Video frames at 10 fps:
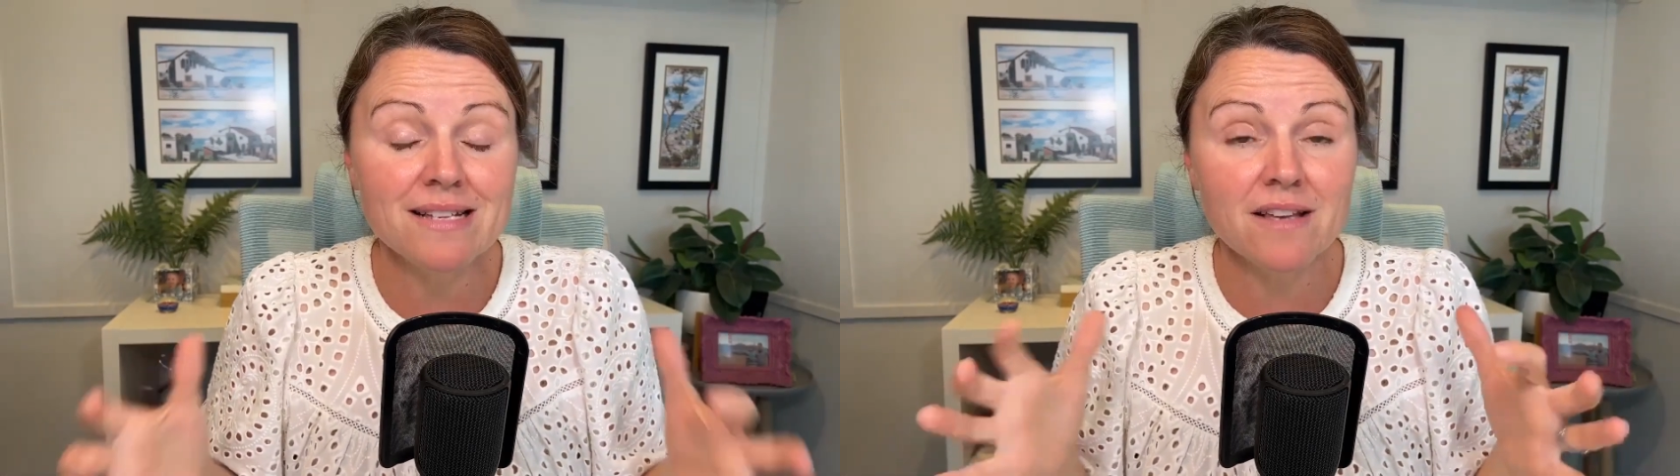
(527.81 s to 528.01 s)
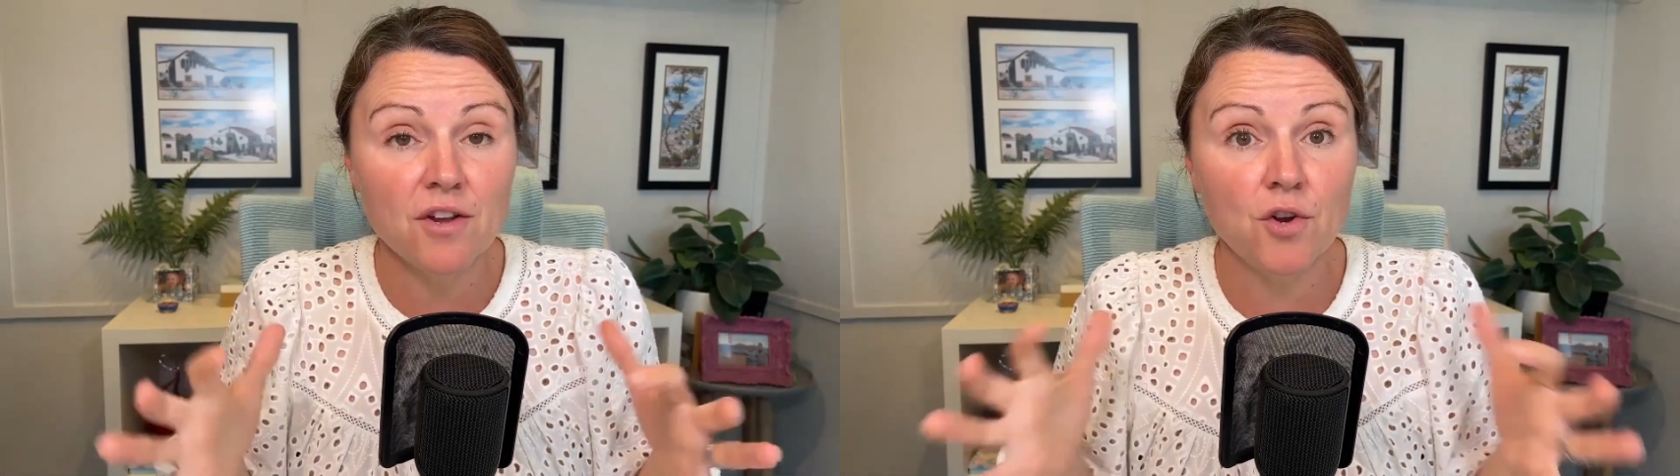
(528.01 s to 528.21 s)

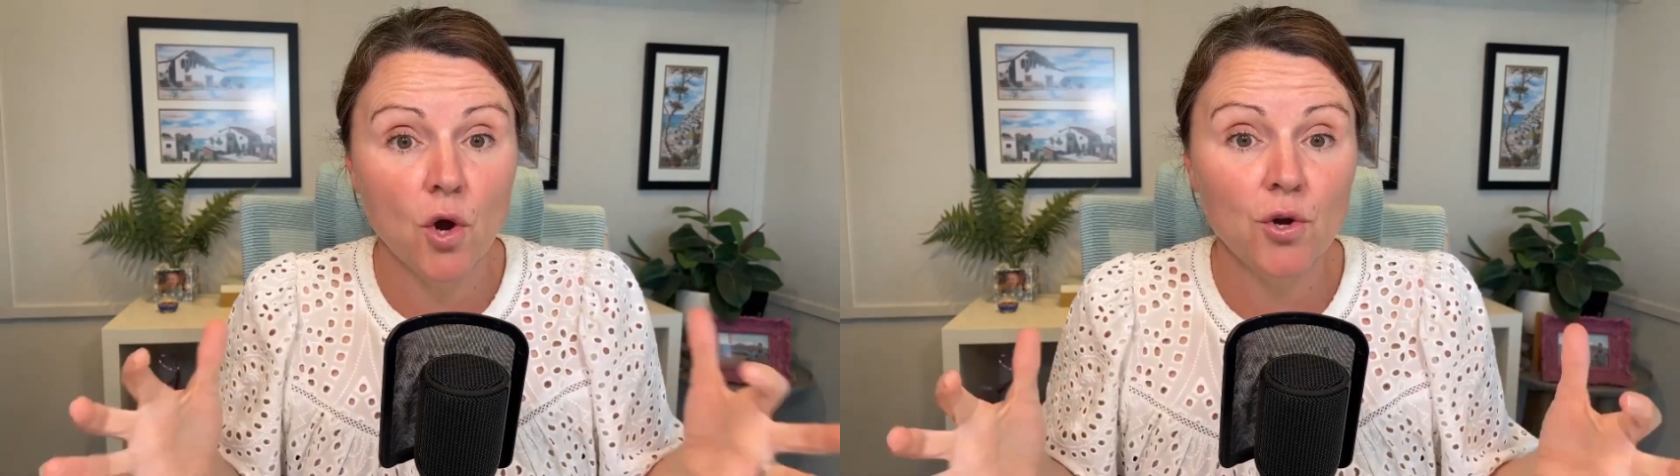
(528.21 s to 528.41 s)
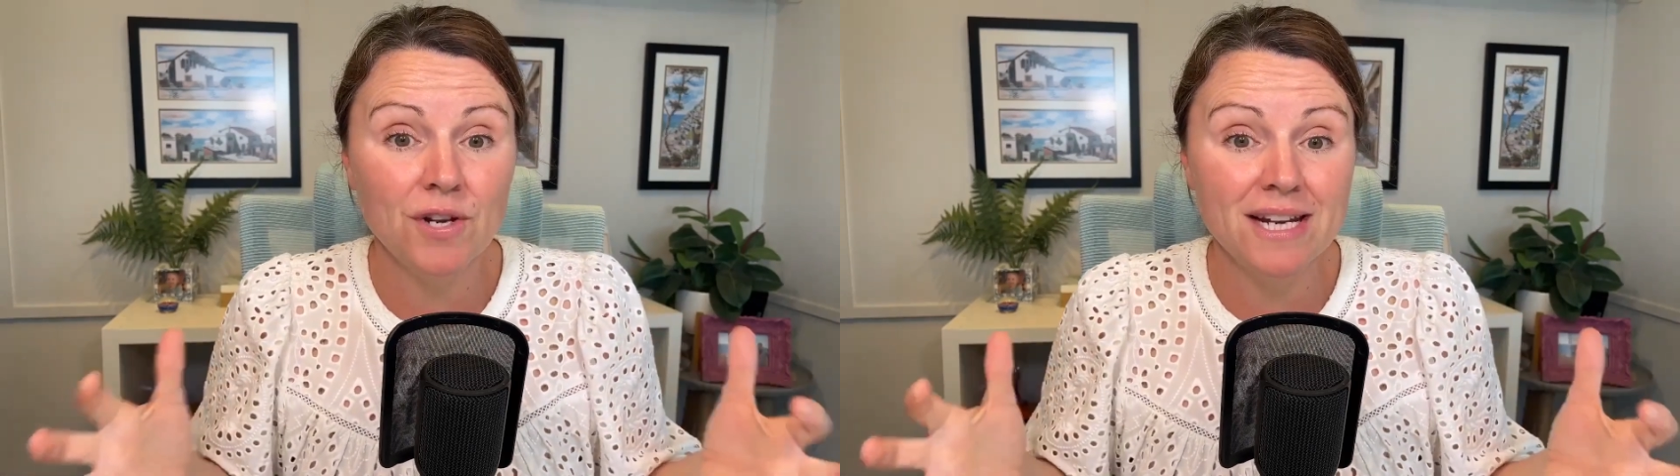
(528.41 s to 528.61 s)
that you
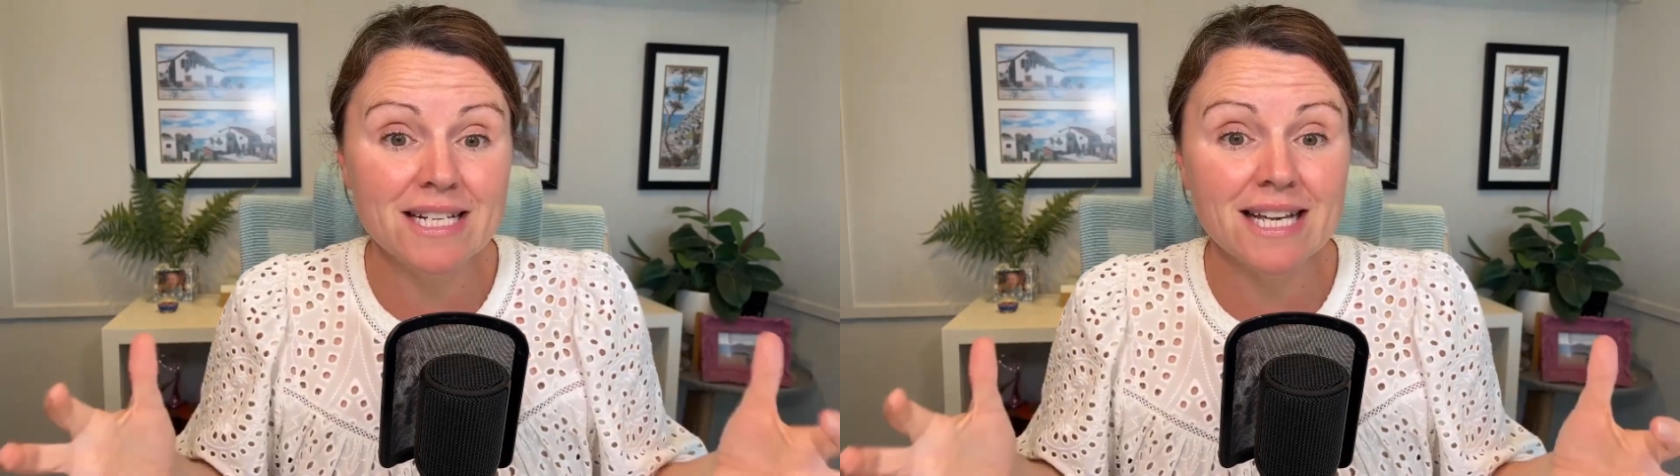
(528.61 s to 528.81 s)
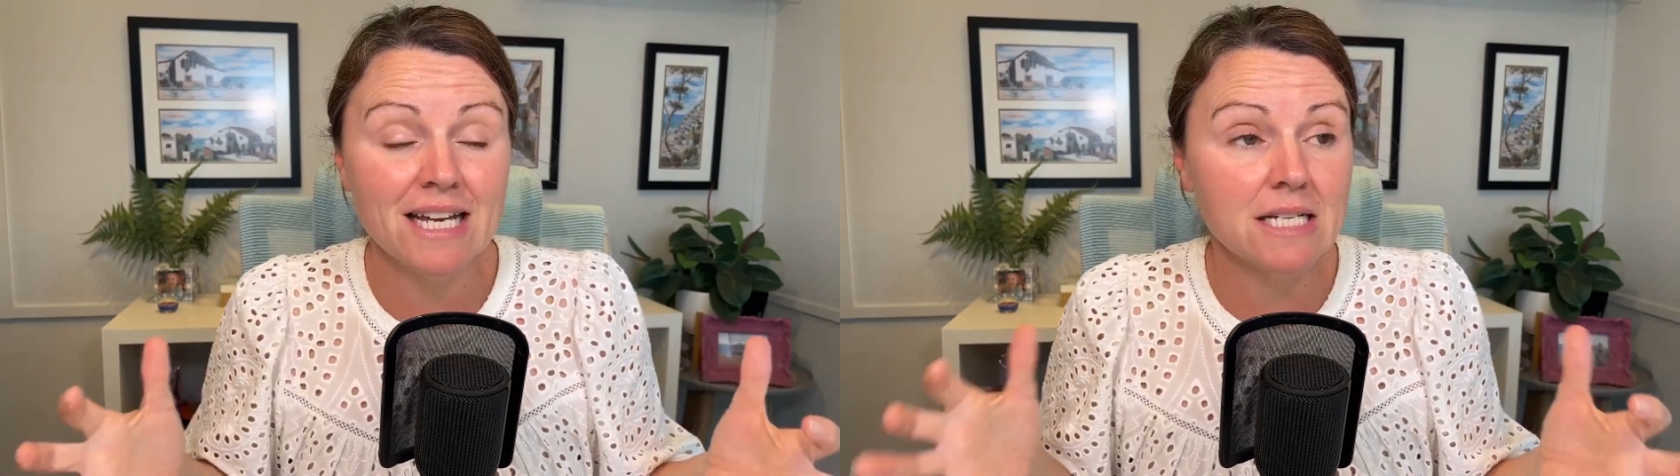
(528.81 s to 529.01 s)
need to
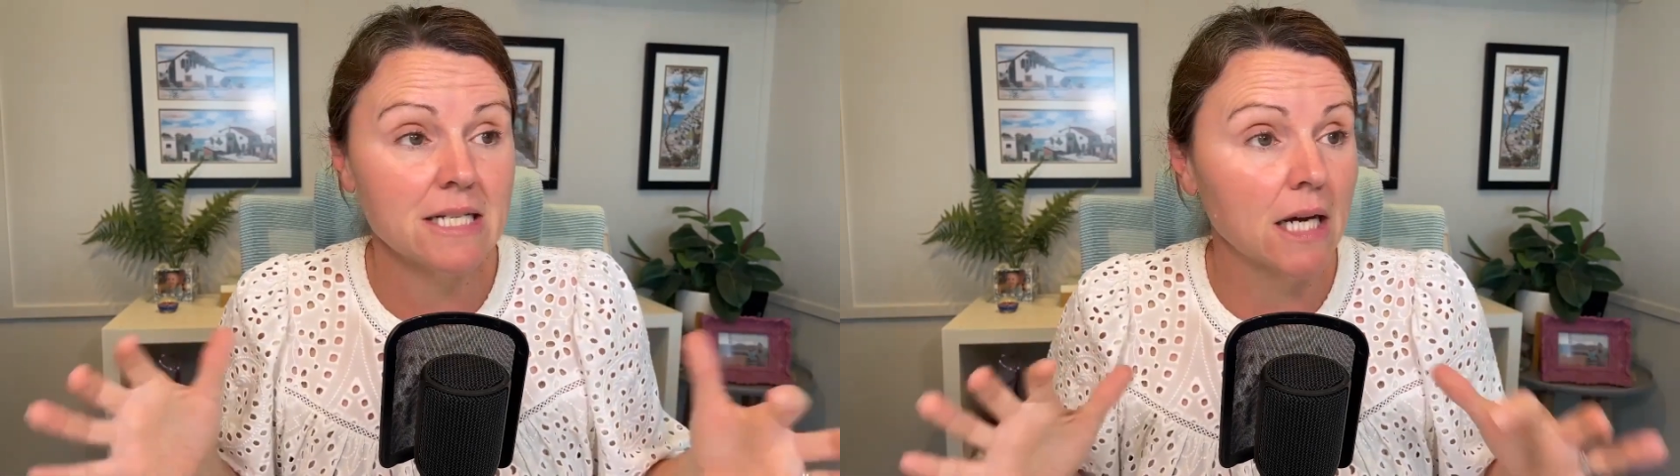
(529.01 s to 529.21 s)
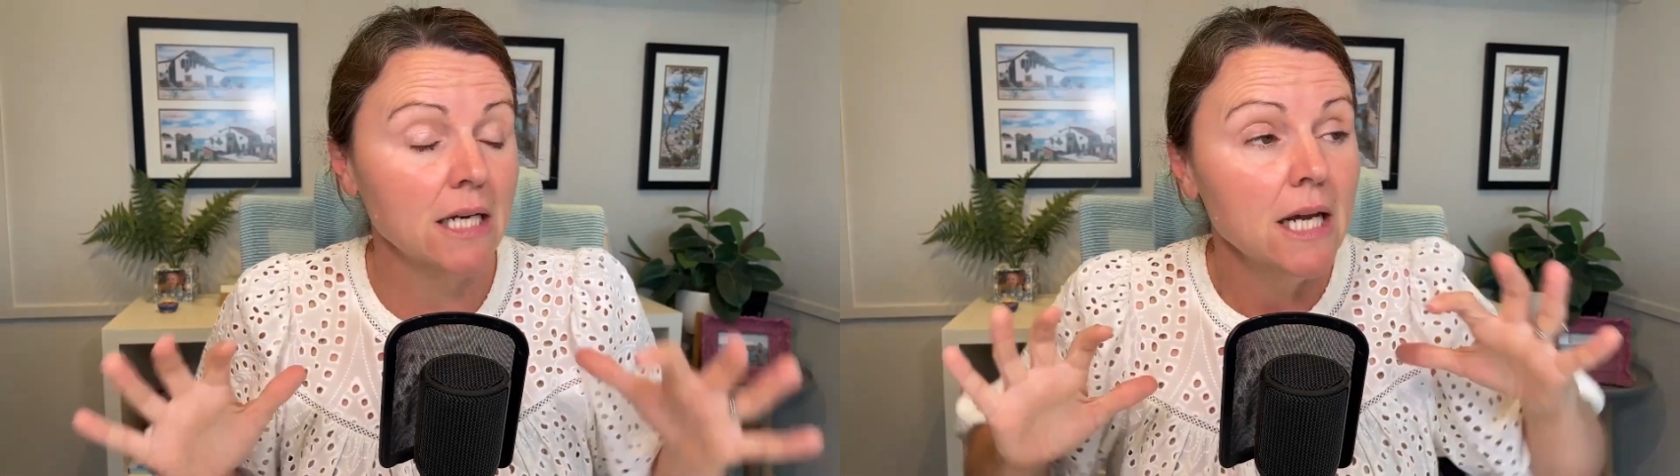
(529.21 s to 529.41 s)
get
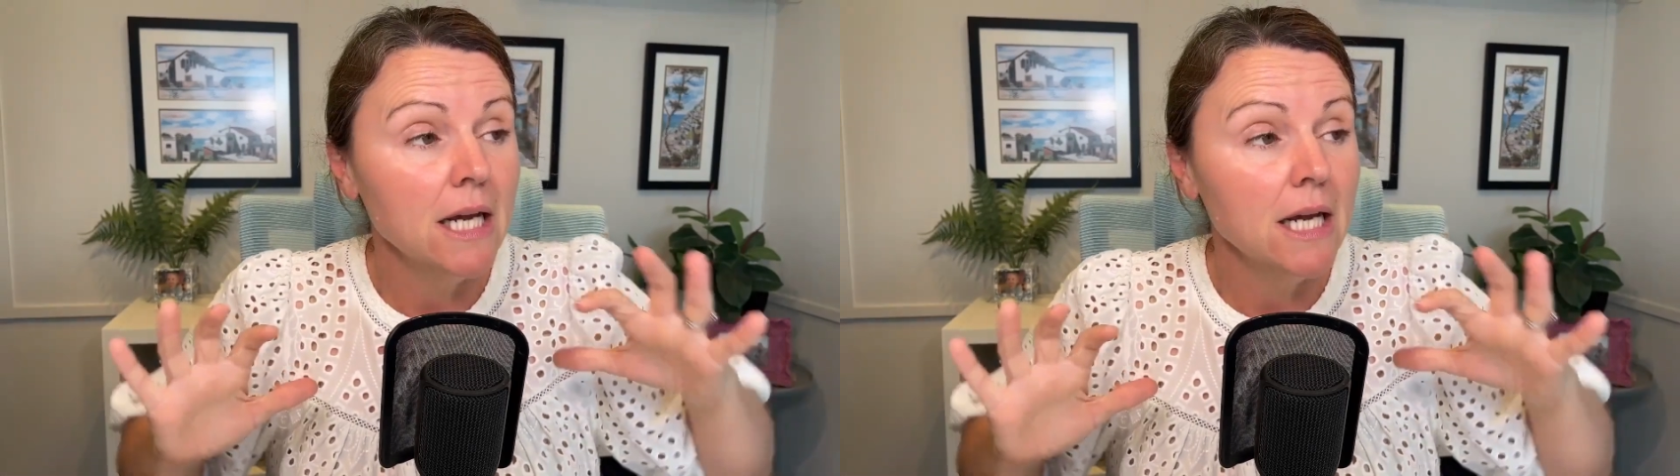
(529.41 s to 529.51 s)
done